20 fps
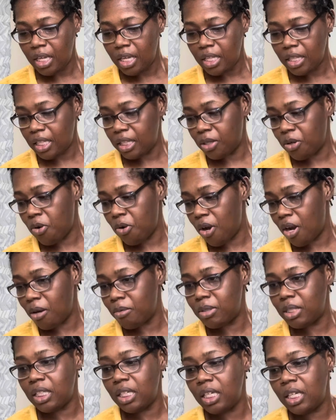that the card
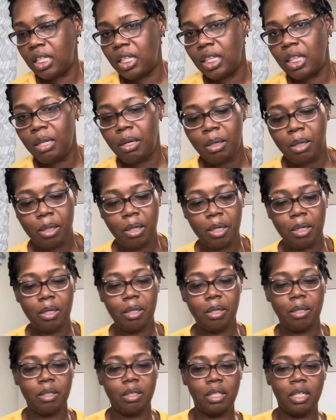was in the
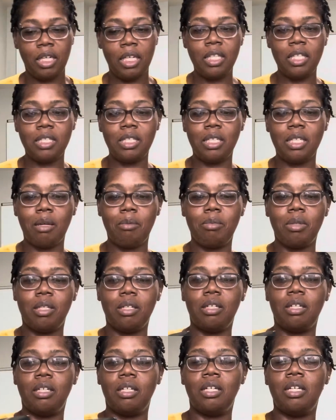Tumblr.
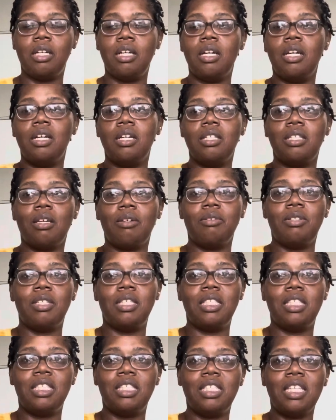So
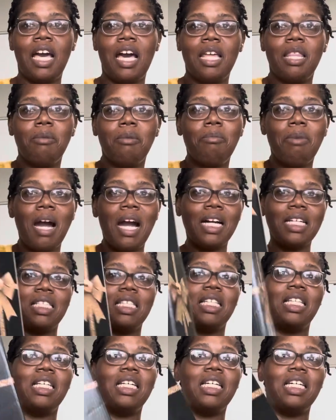this is how the box
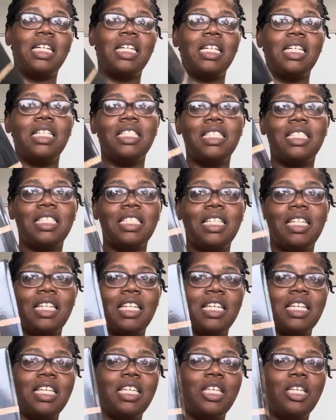looks. And
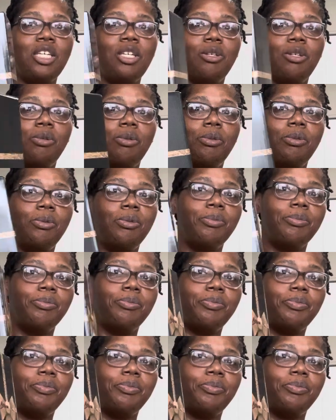it's cute.